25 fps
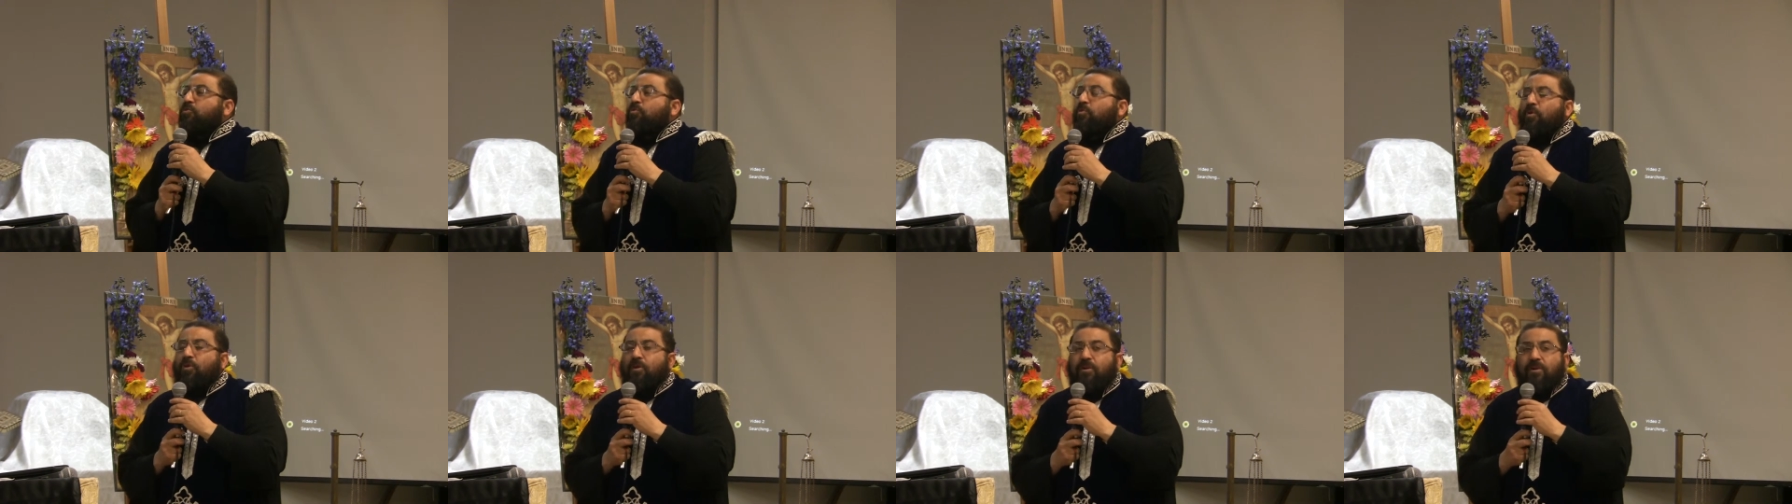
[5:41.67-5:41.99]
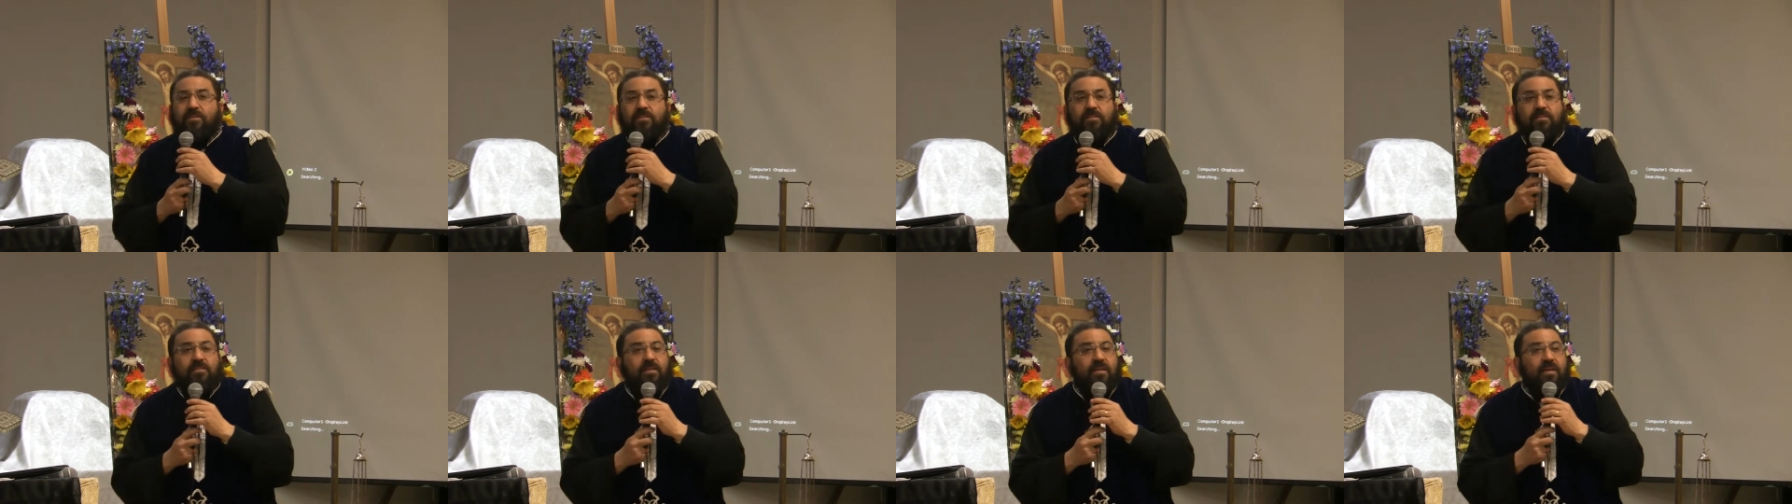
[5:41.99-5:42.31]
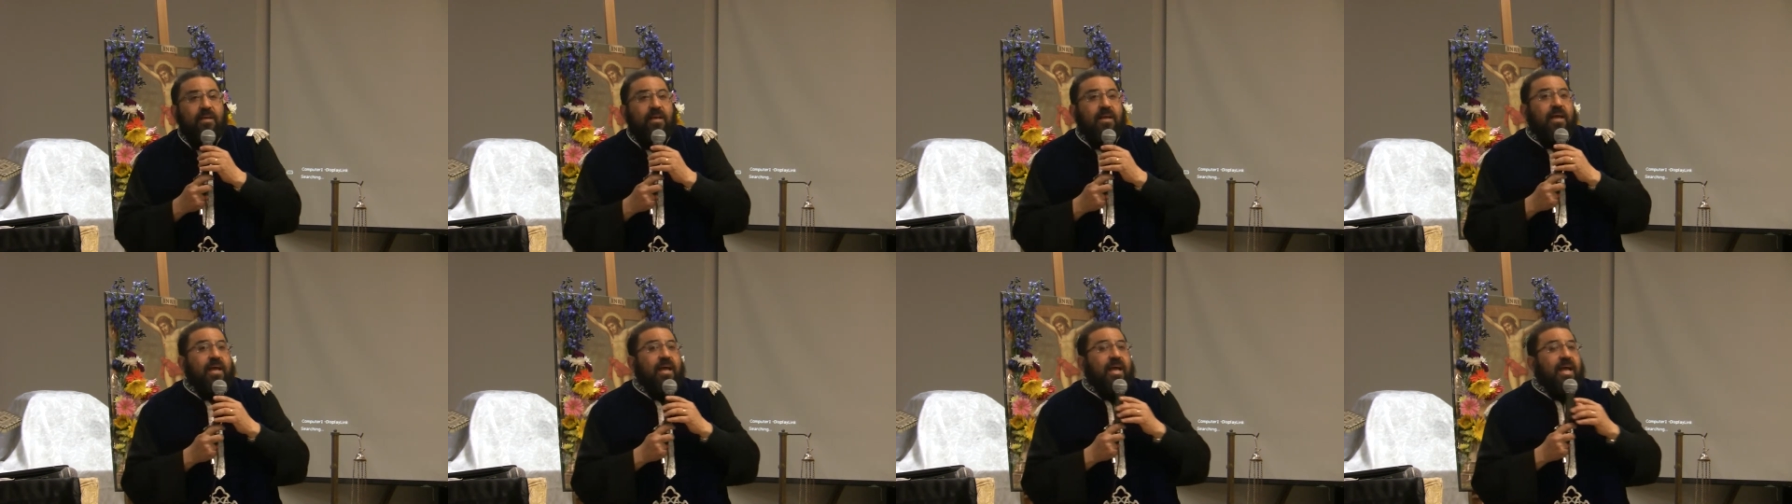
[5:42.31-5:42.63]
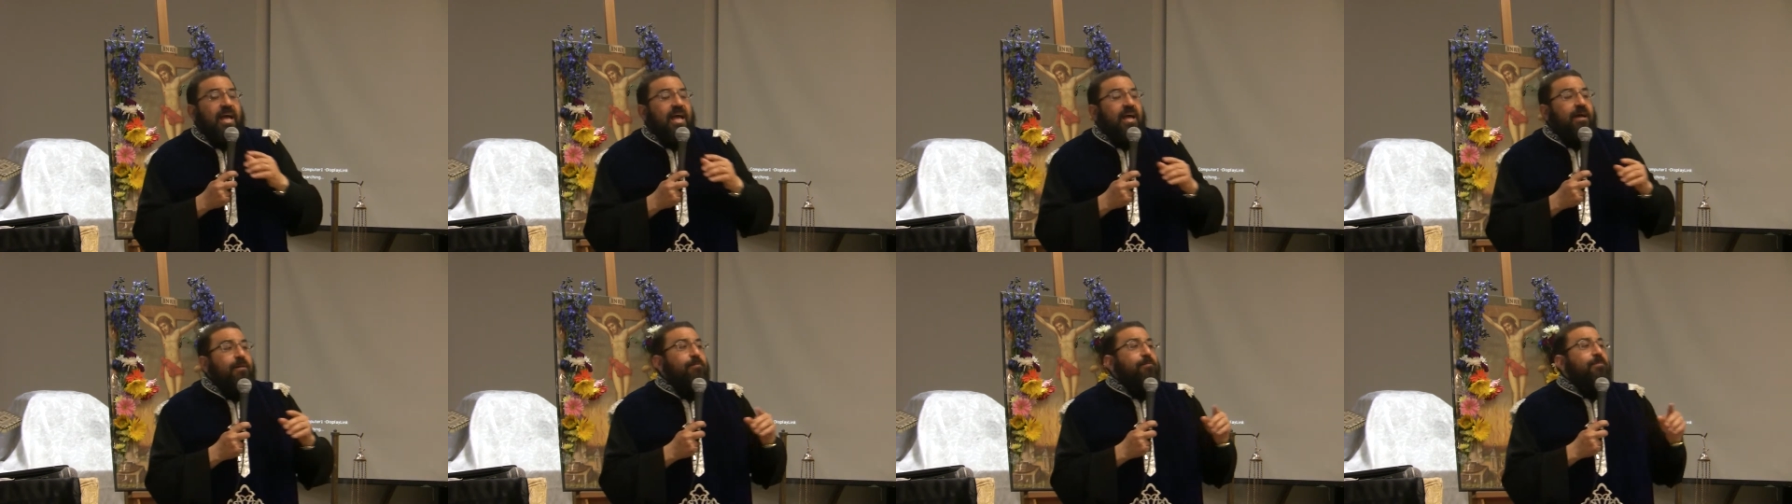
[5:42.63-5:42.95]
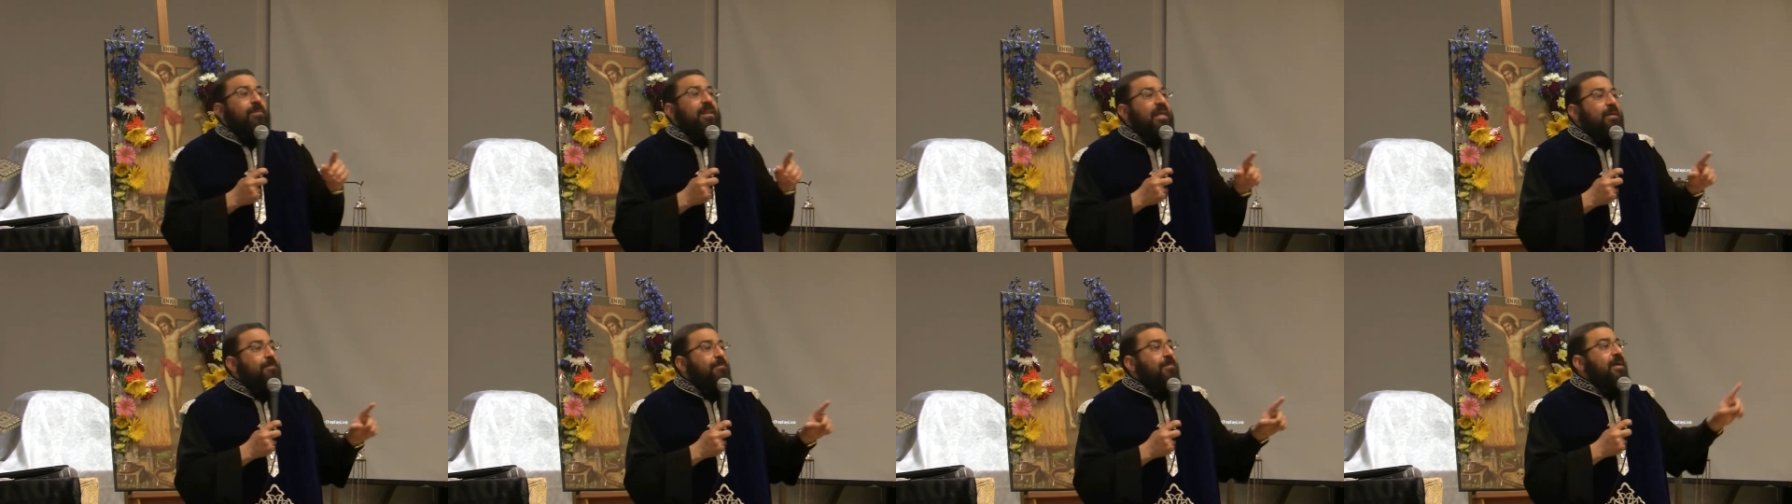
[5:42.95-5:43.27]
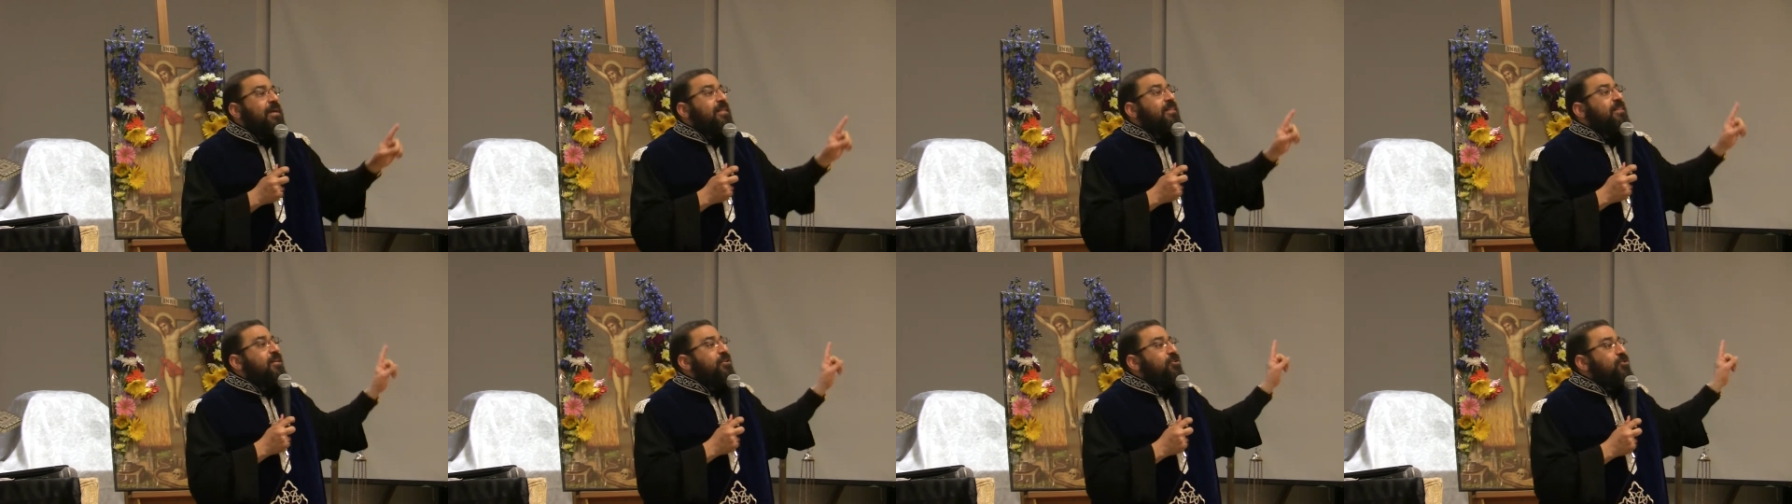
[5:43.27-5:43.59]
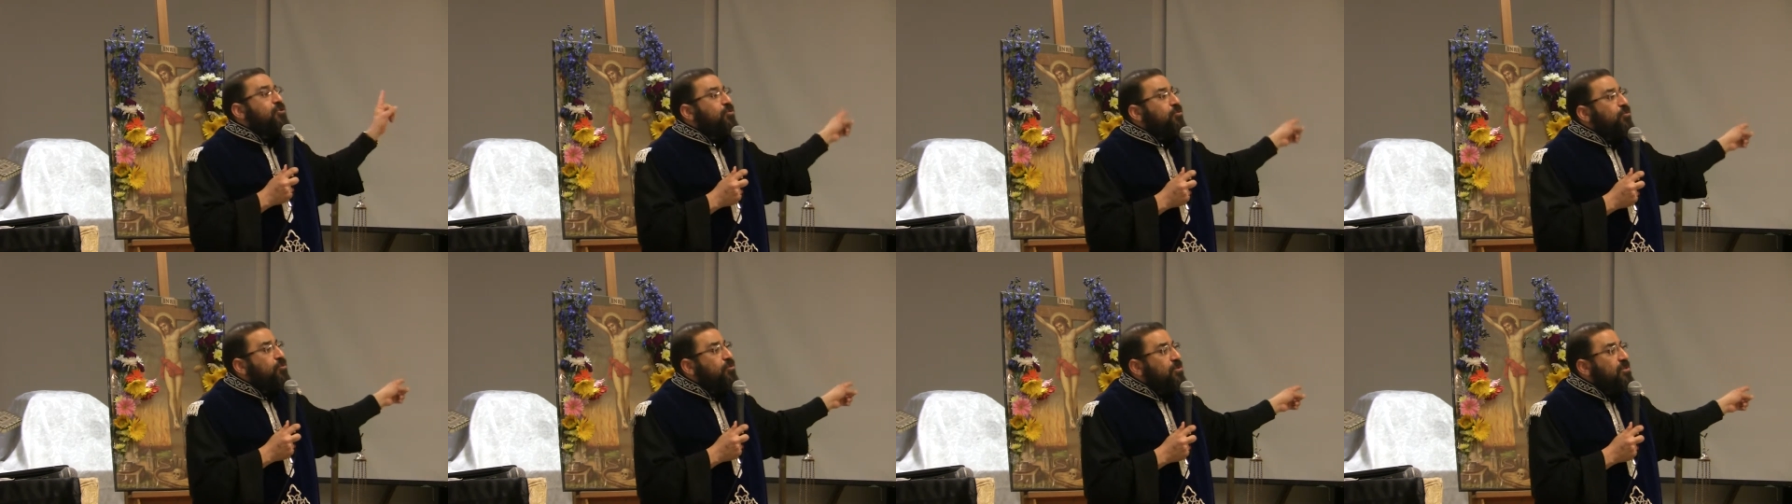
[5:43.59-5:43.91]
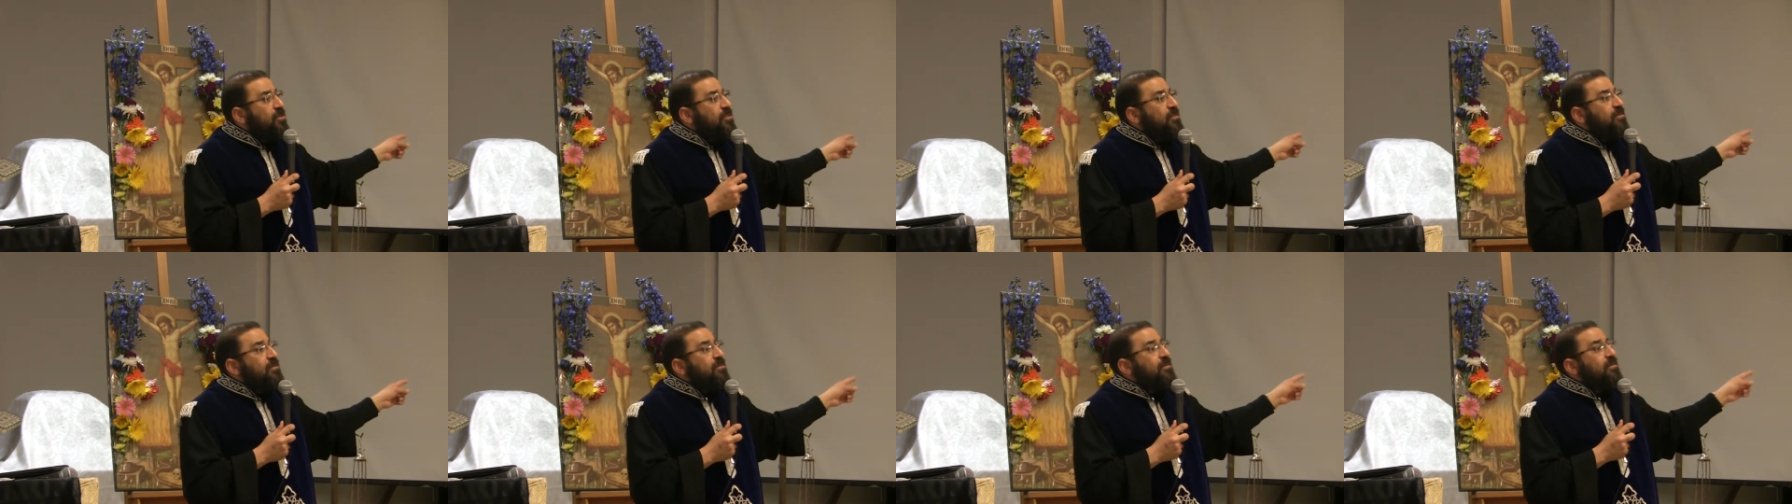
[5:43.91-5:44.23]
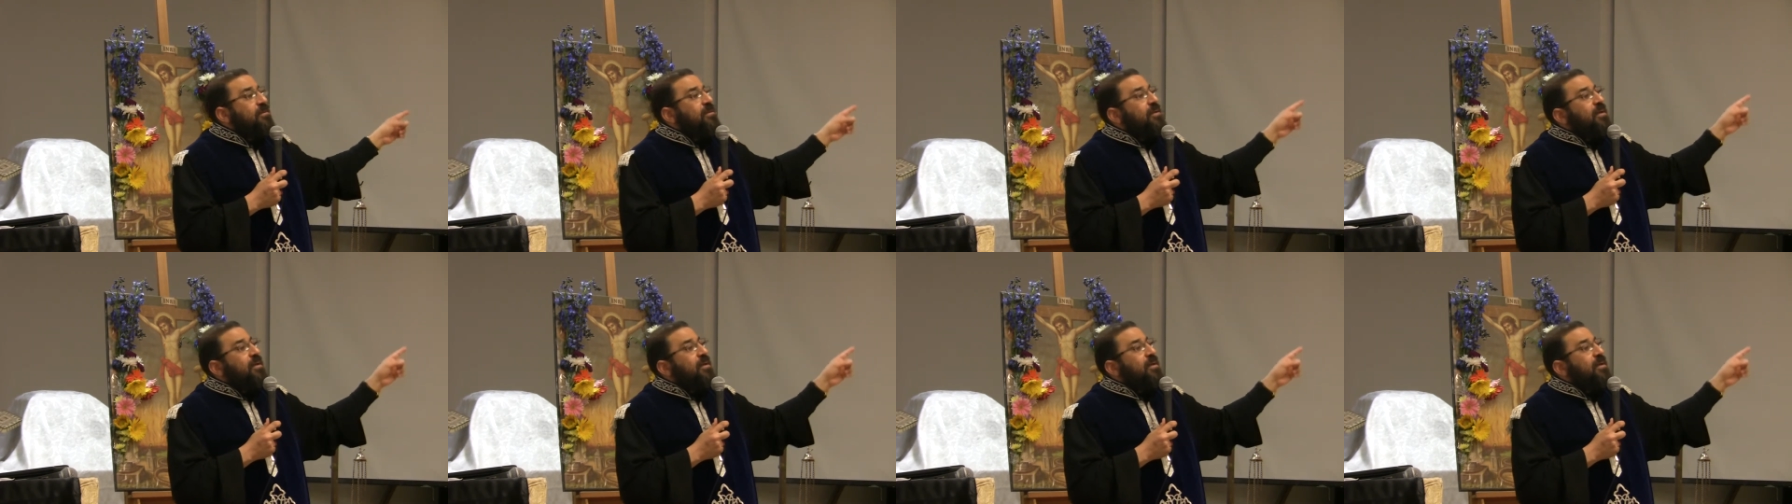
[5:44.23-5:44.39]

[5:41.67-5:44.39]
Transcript: words and blaming the Jews